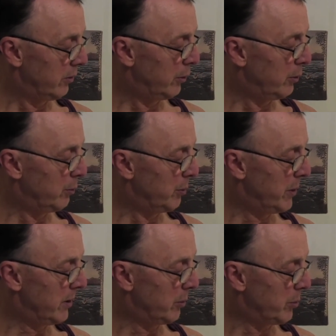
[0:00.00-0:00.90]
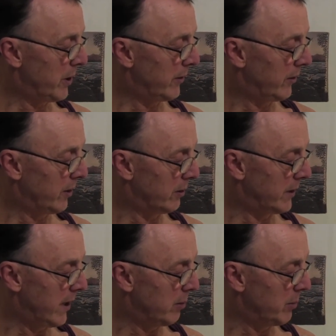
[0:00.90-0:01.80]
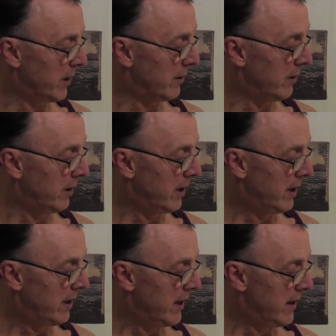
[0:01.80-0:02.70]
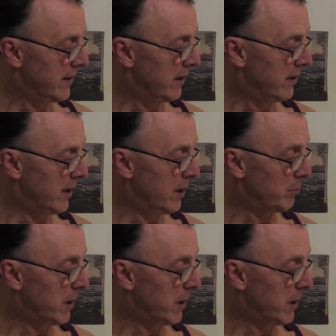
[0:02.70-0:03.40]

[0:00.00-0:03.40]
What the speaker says: Two would be to press the down button and then the M